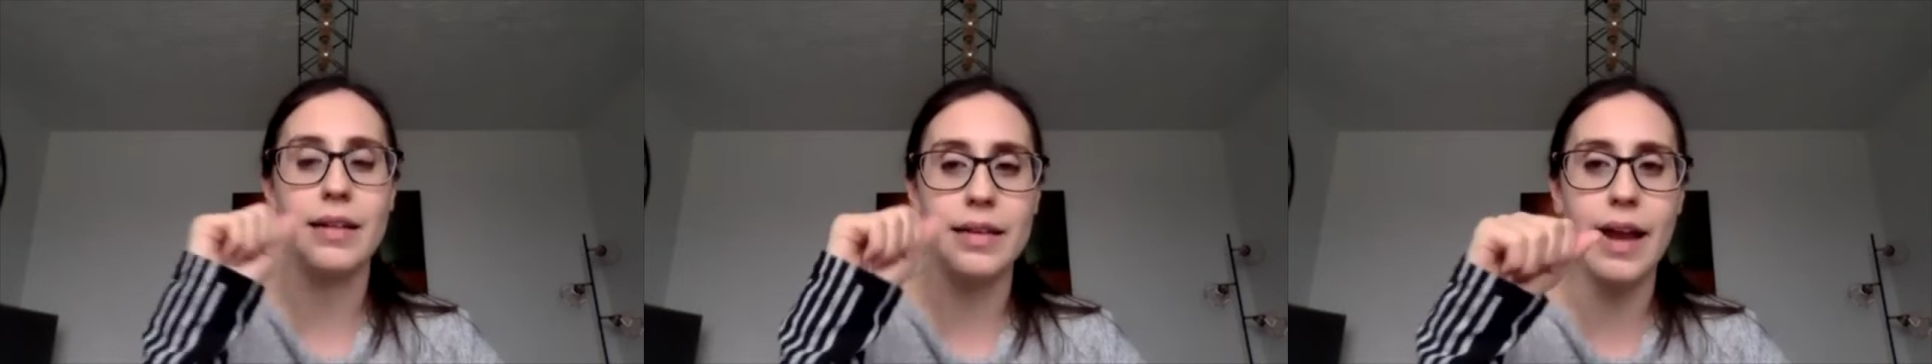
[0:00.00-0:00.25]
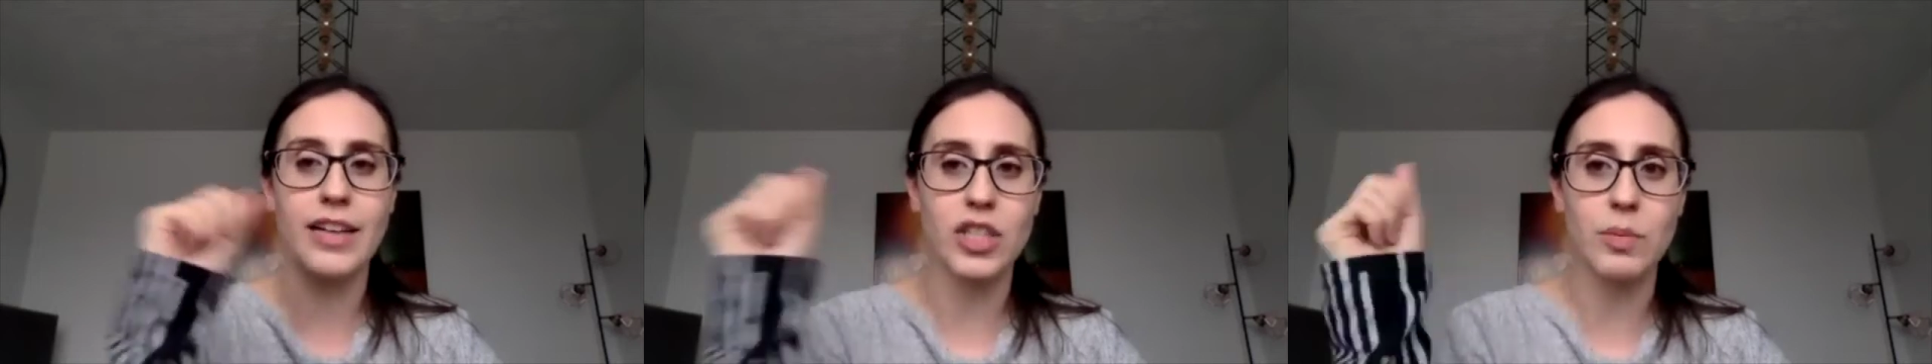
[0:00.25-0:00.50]

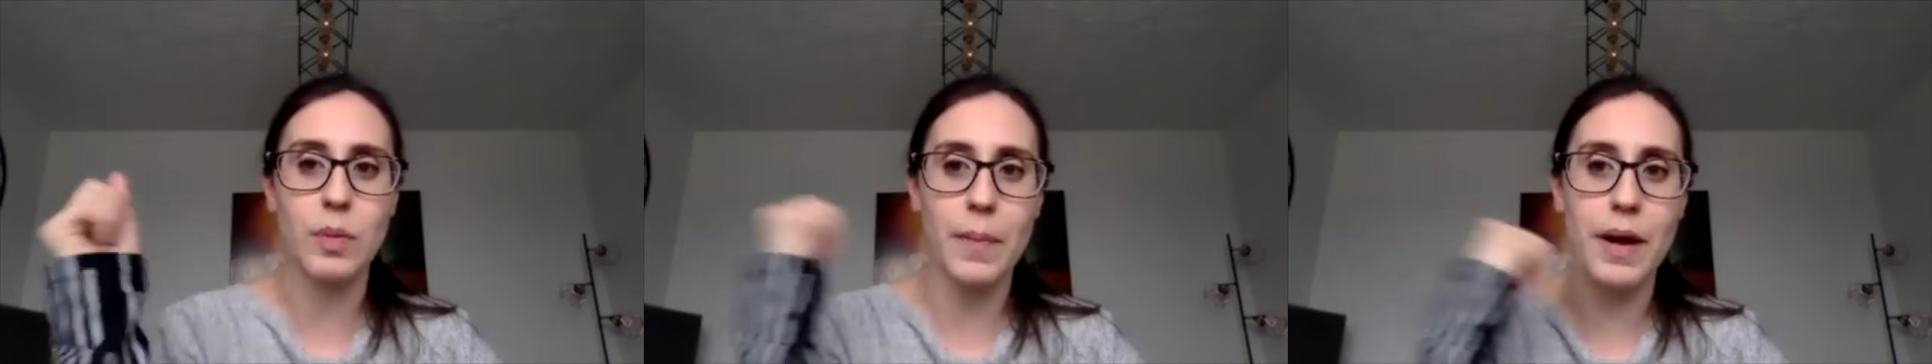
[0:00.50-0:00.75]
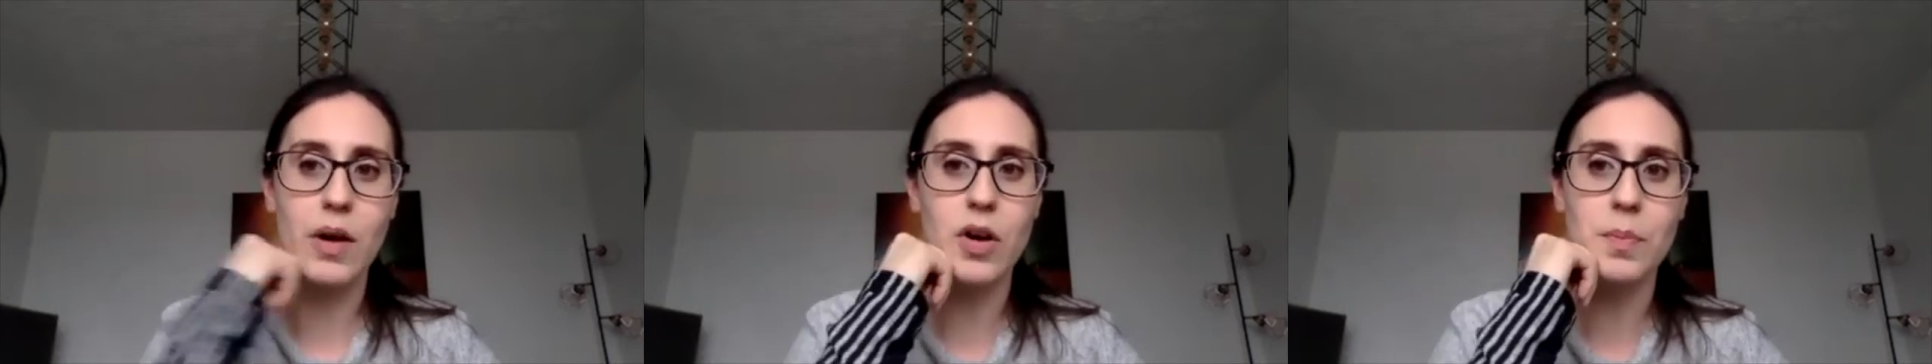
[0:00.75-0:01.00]
actually
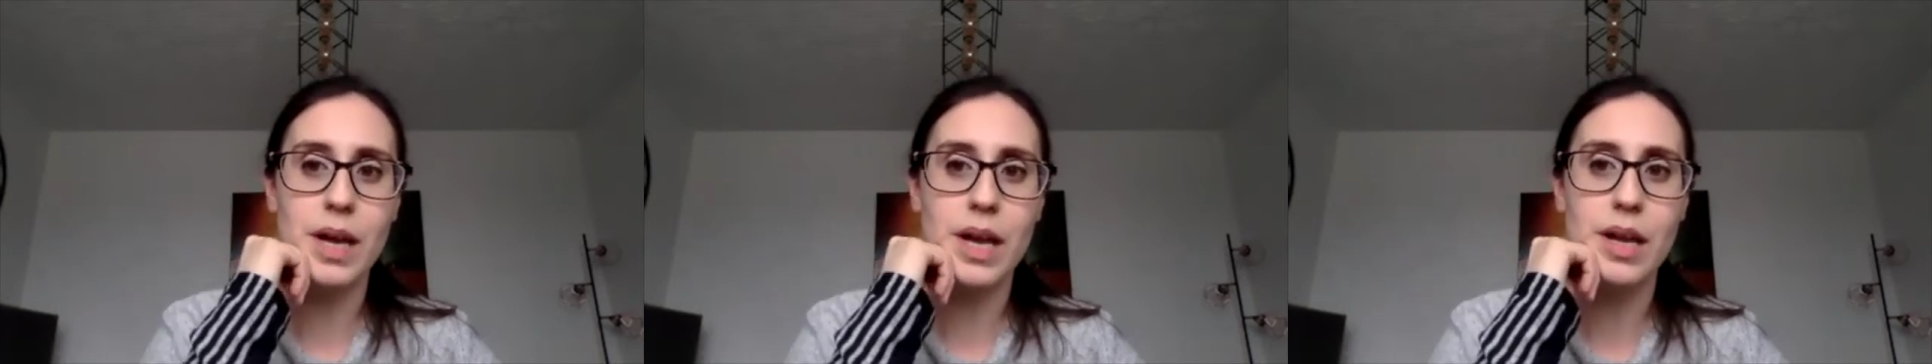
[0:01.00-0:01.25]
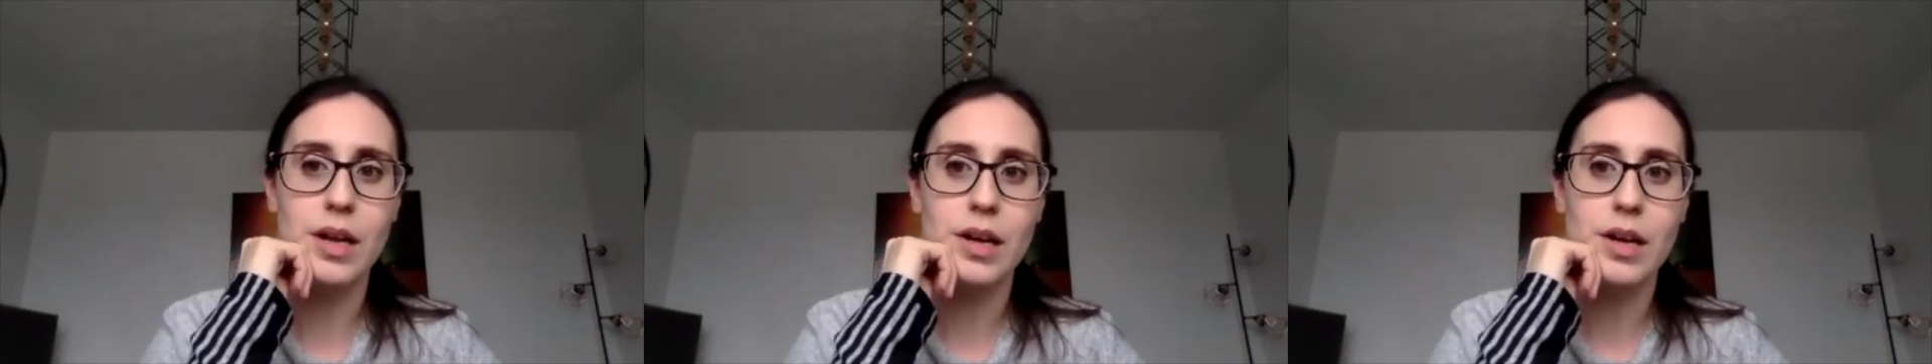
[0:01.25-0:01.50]
prepared
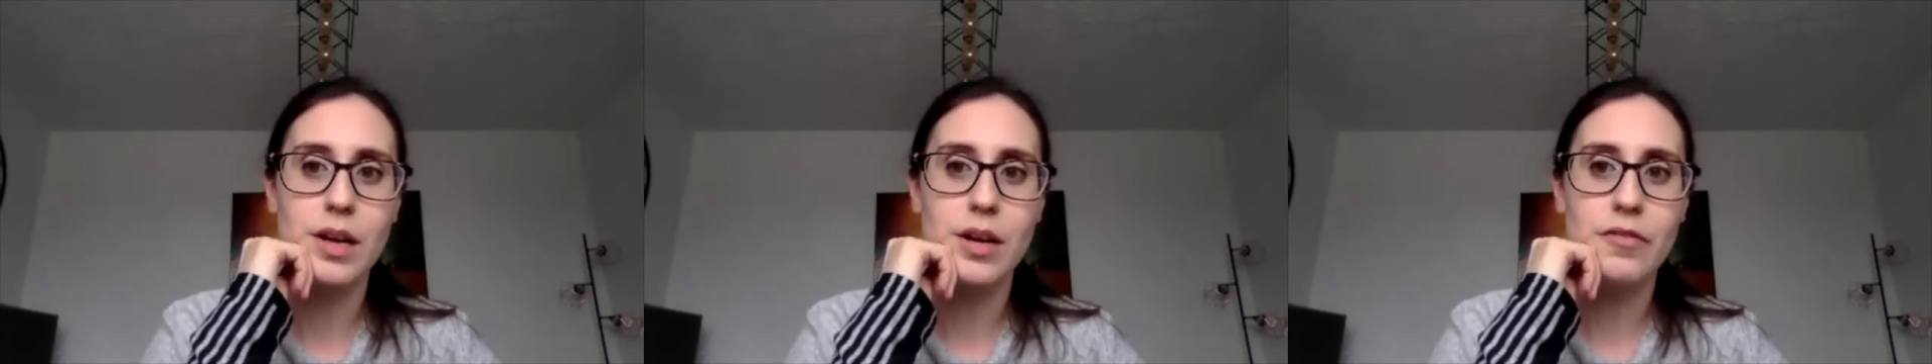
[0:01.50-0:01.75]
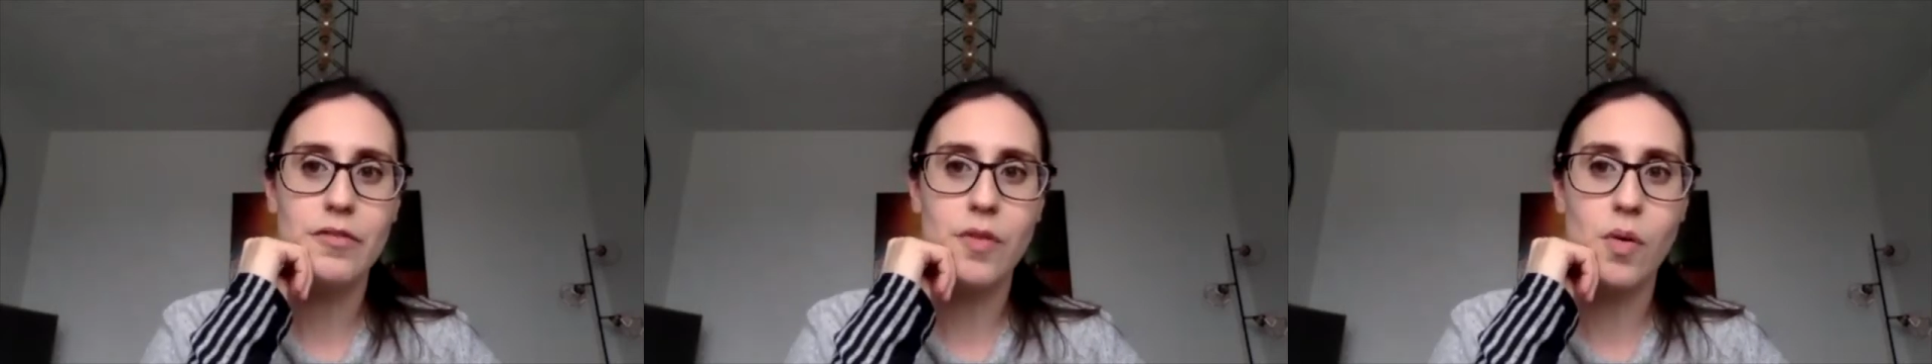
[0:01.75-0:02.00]
me
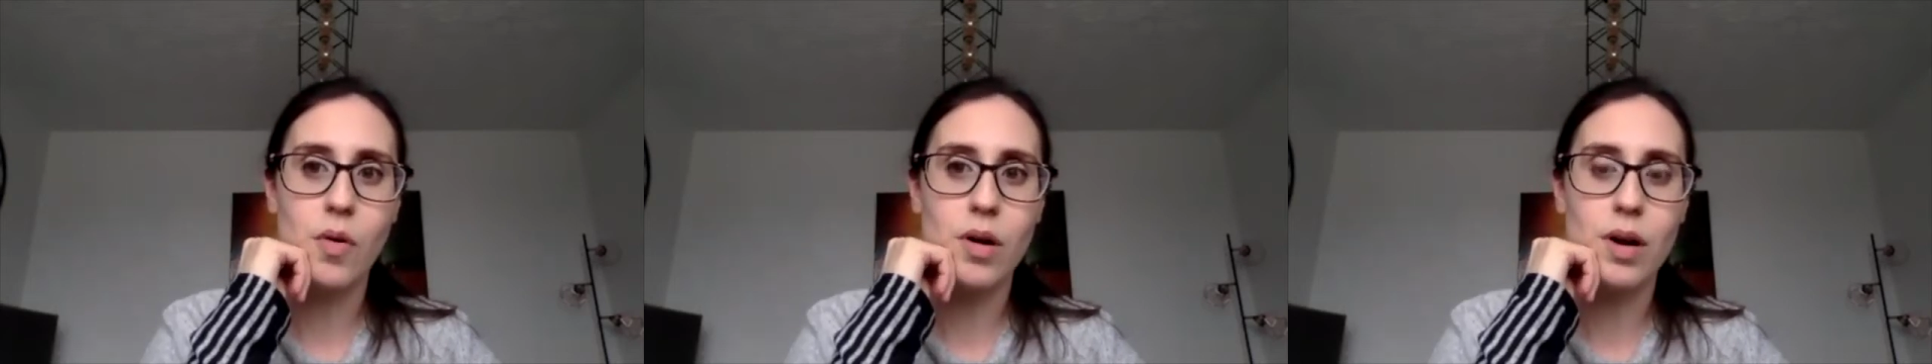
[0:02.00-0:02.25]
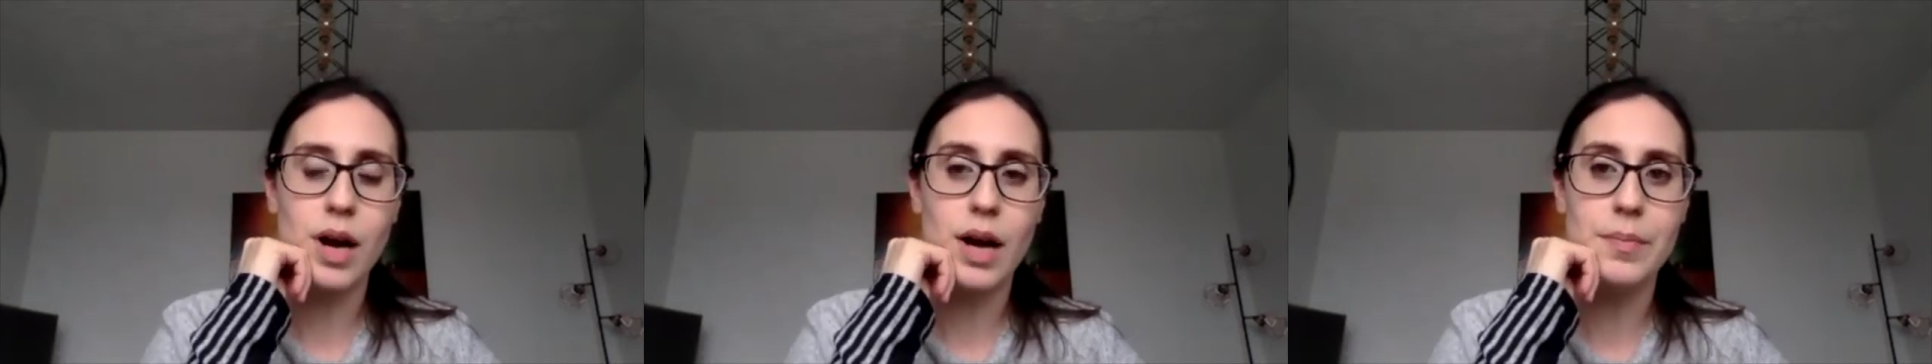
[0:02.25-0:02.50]

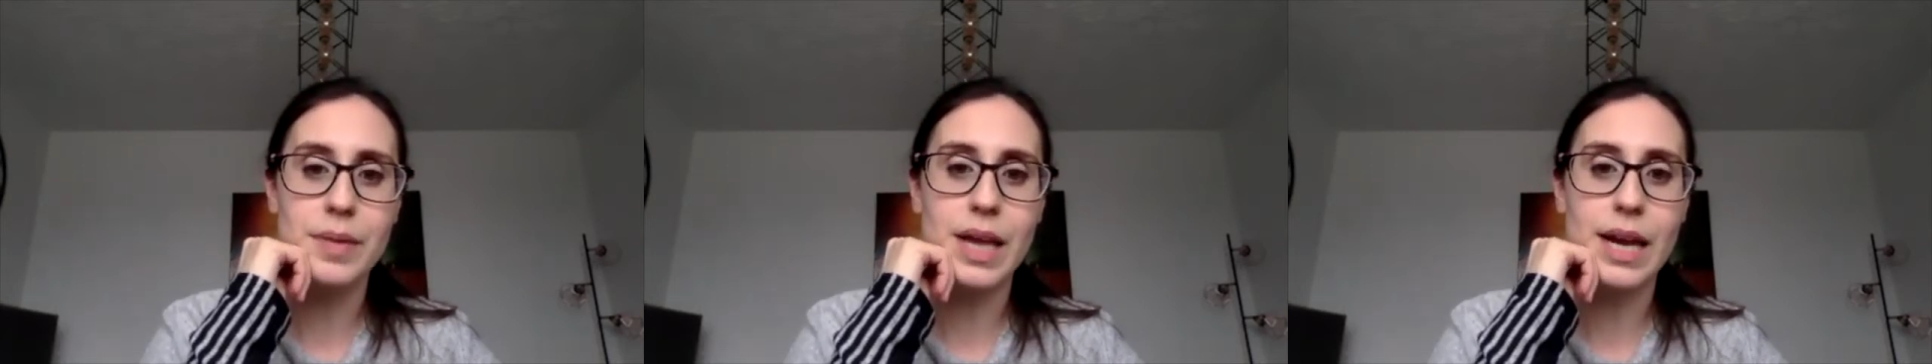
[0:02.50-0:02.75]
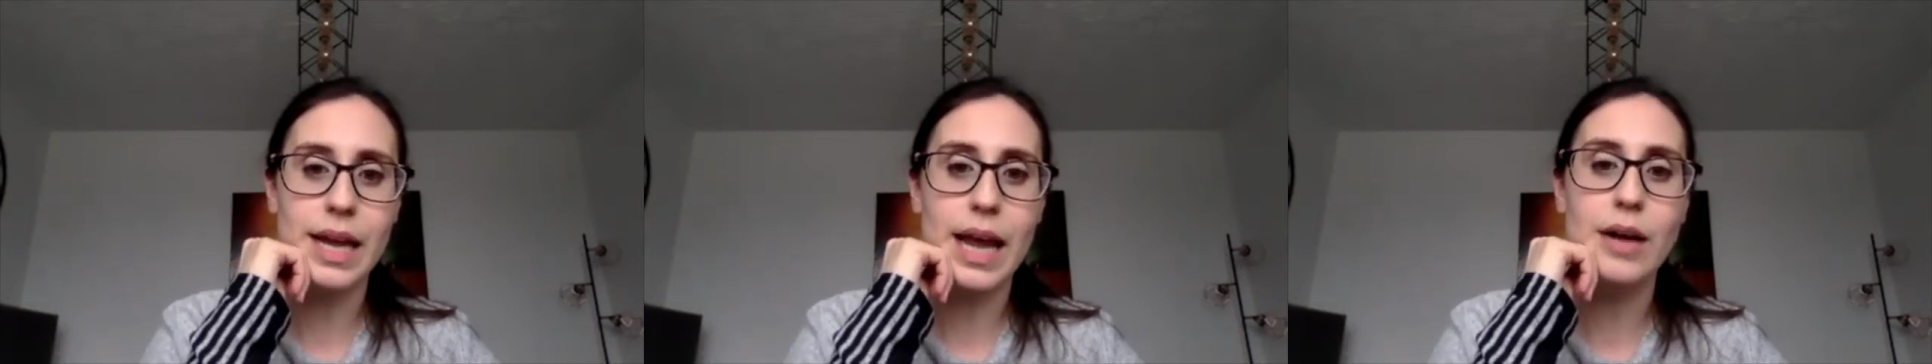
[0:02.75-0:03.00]
for
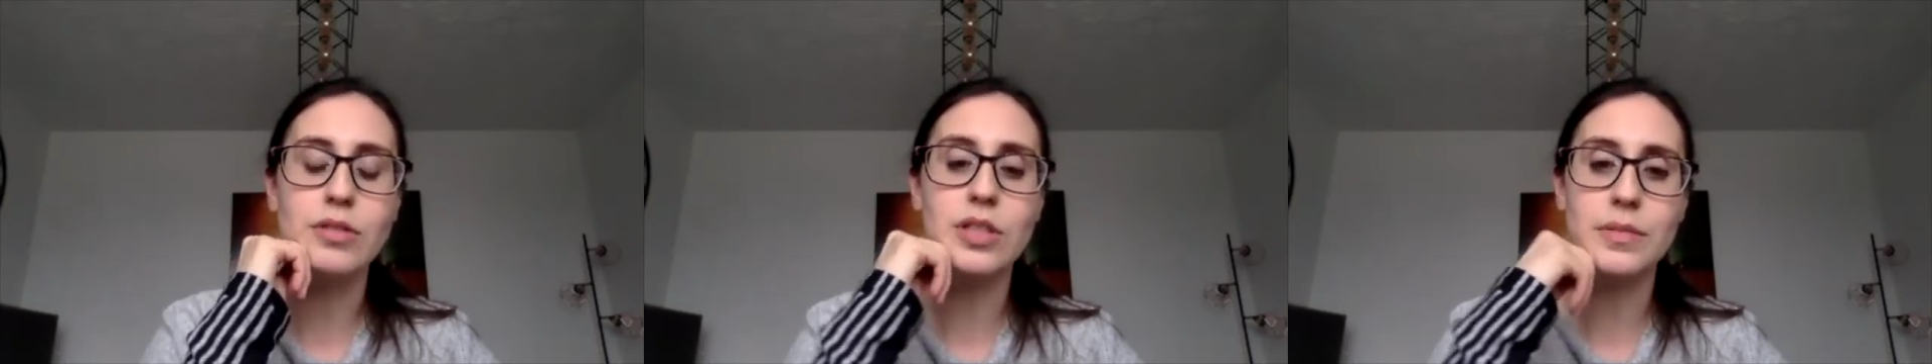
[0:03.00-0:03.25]
getting out.